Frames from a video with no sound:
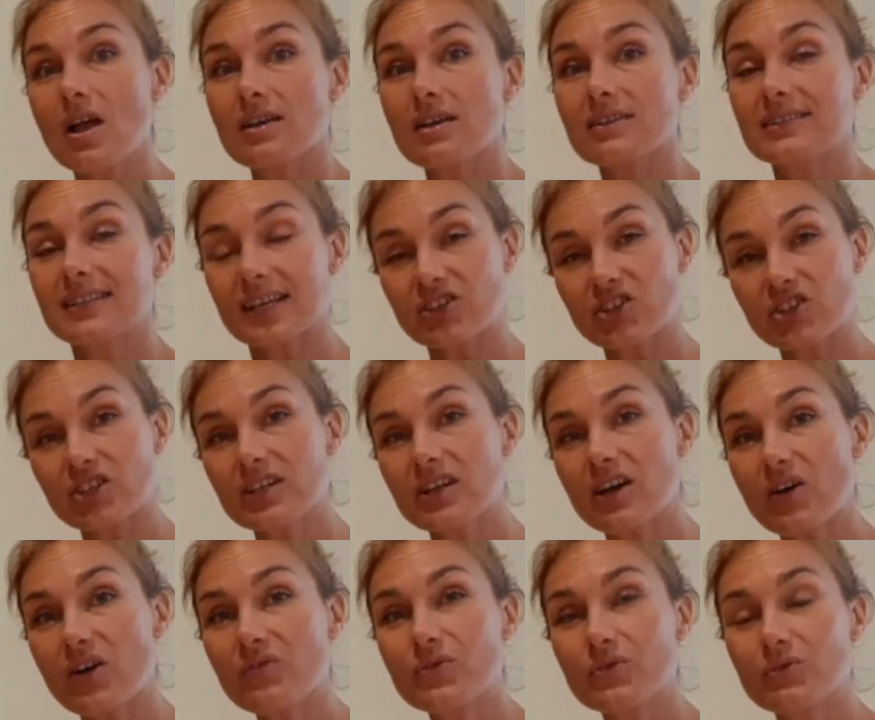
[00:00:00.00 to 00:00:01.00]
section
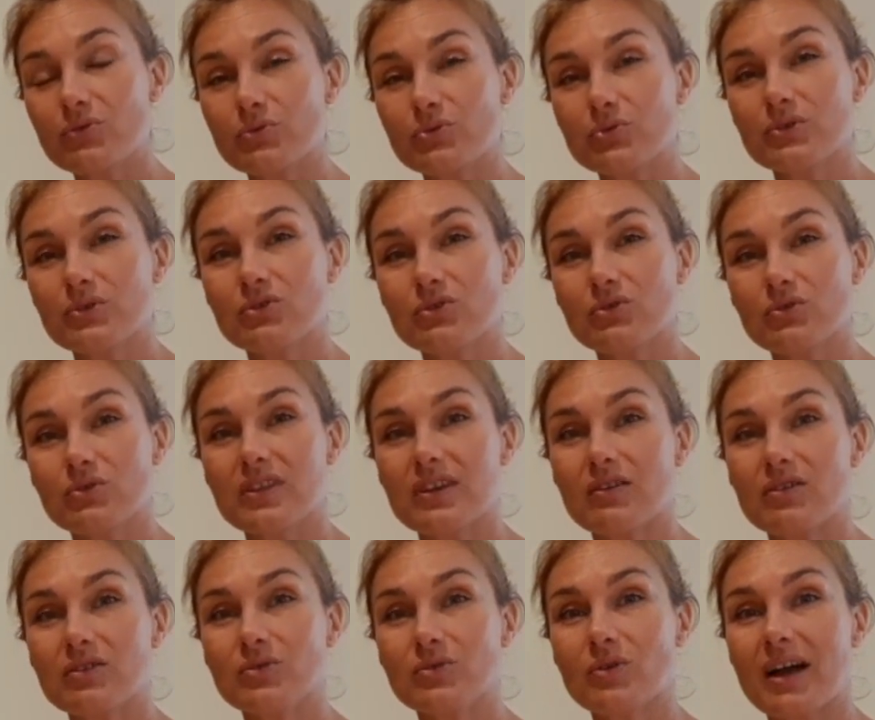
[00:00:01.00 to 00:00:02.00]
of the grocery store, they
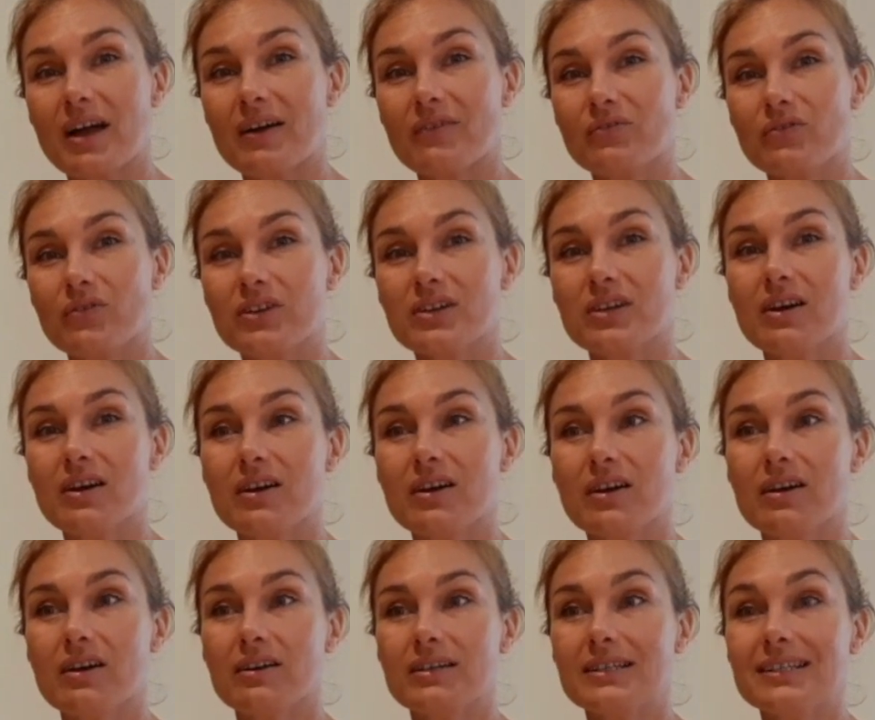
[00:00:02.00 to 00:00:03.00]
also have young
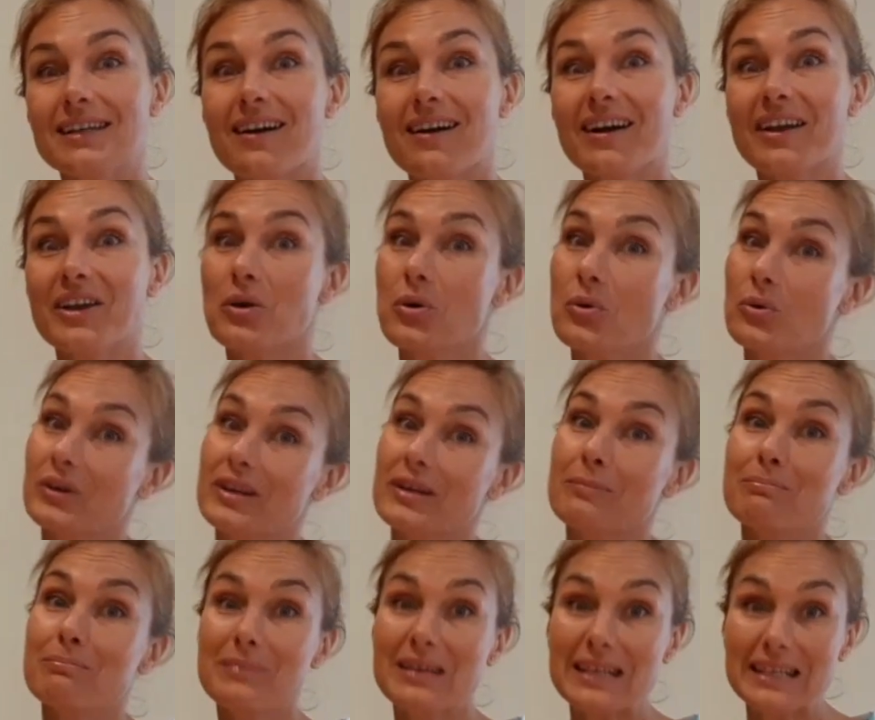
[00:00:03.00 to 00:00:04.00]
Thai
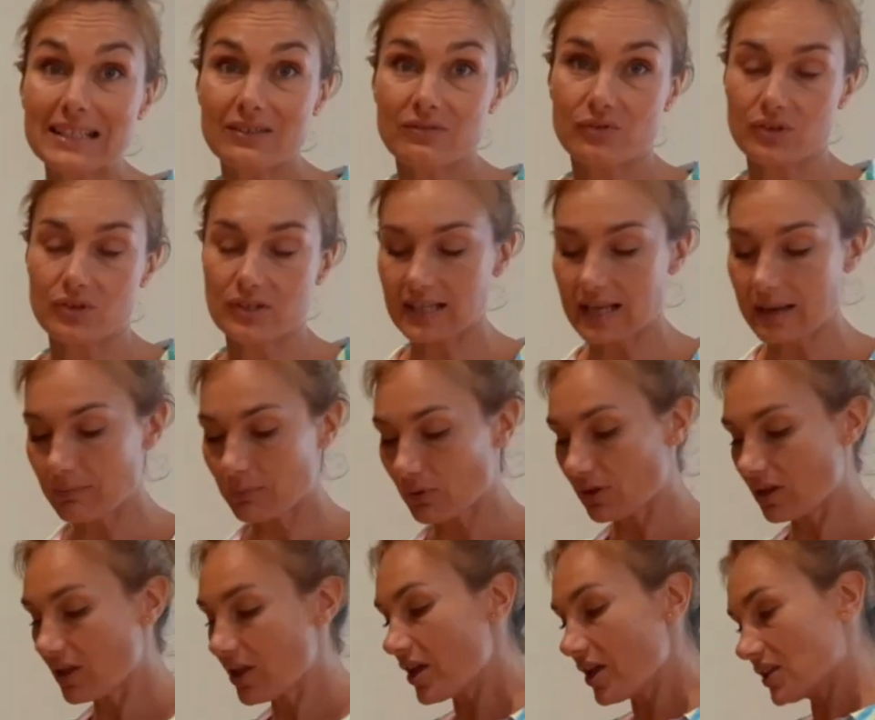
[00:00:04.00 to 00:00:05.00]
coconut meat, for example.
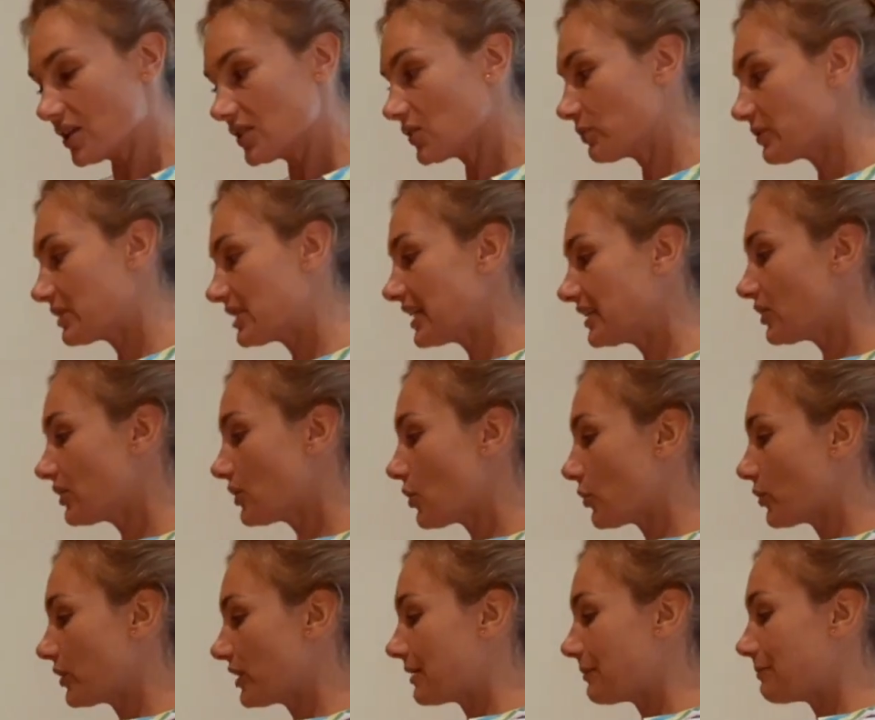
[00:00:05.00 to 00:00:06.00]
So we take the
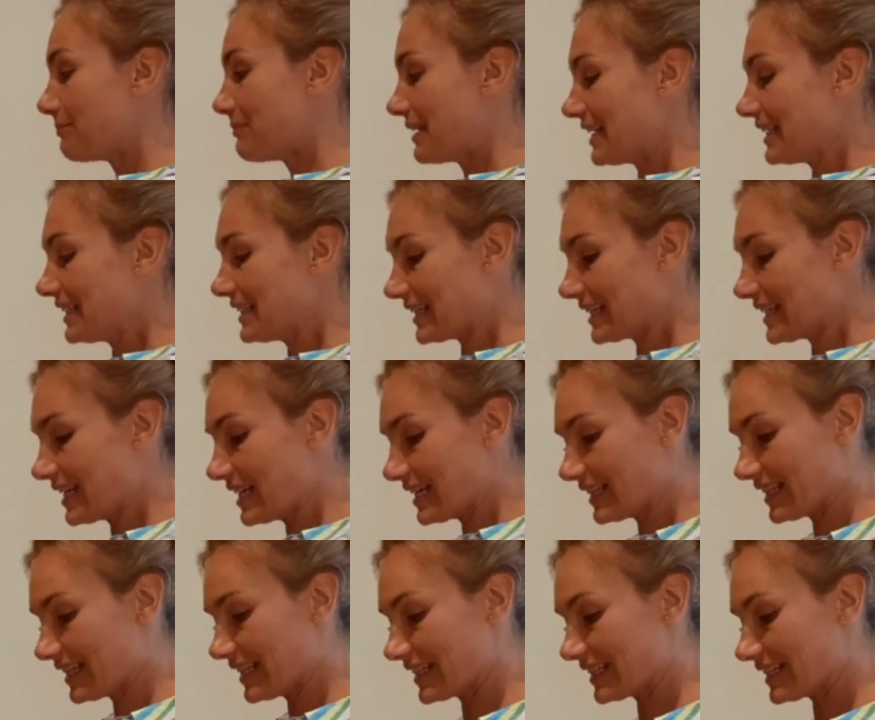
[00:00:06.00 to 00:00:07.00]
coconut
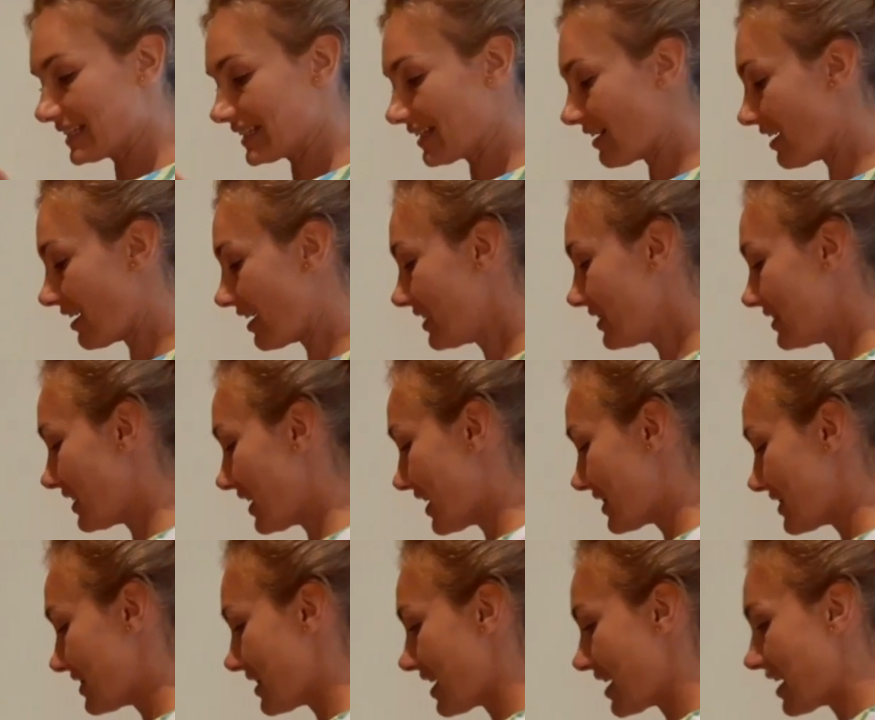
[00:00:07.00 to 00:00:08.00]
meat, the inside,
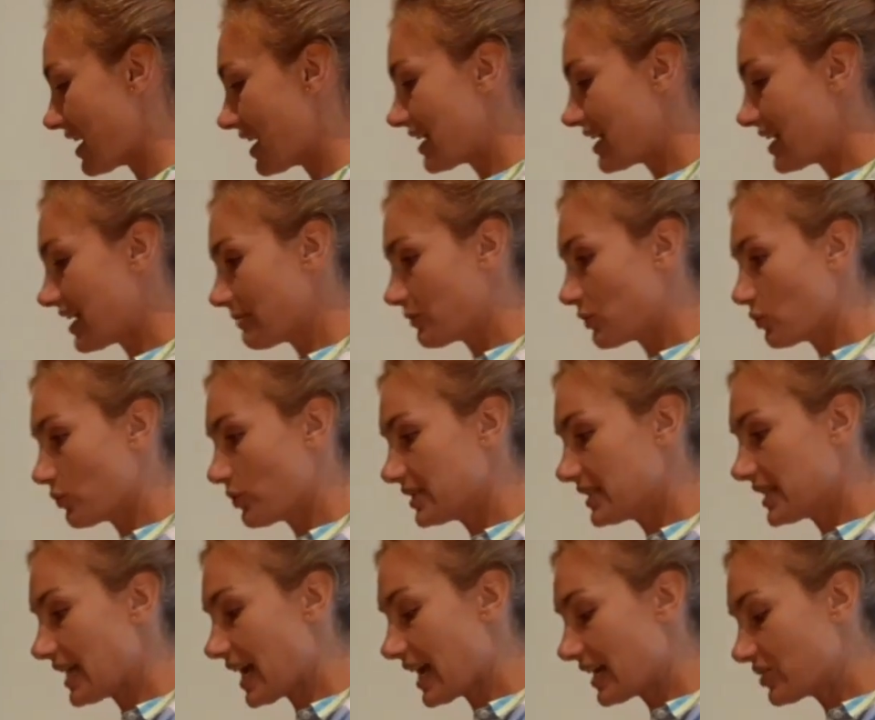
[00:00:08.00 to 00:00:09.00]
and then I'm going
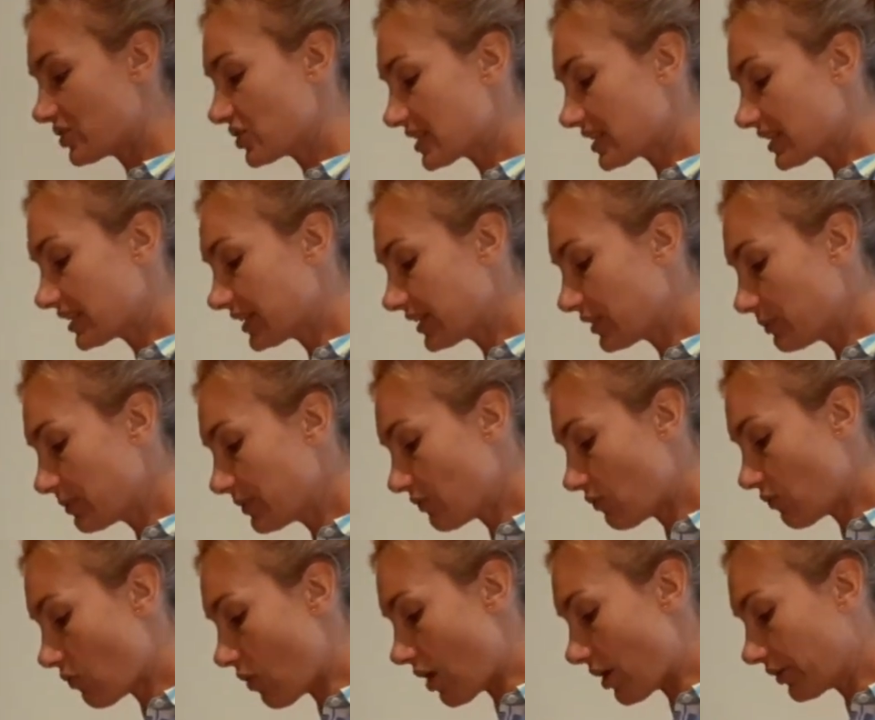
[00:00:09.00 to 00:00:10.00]
to add just a little bit
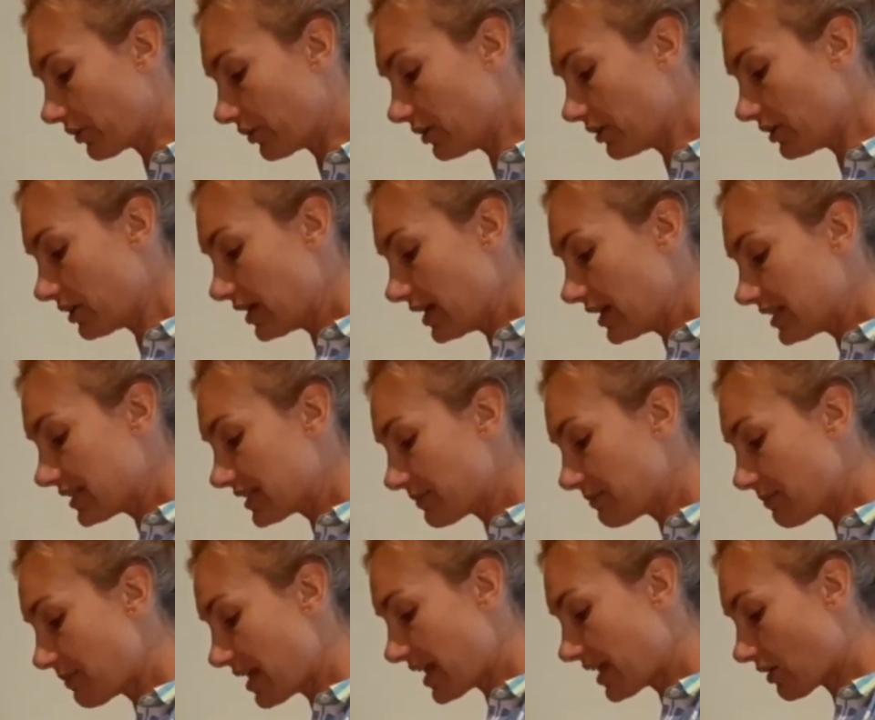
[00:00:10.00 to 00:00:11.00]
of water
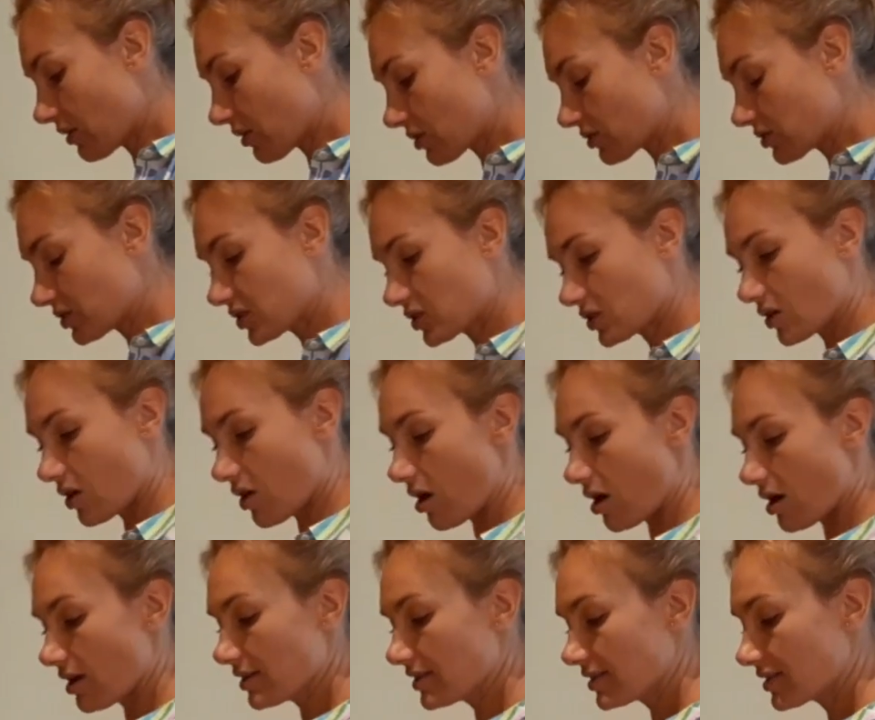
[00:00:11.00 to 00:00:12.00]
to make our
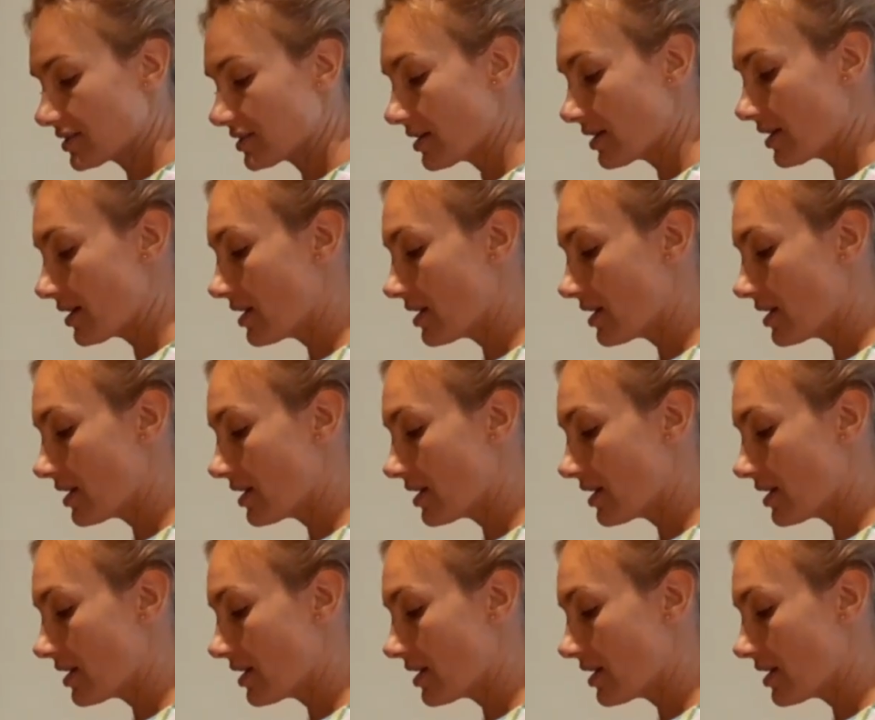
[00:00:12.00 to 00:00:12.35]
sauce.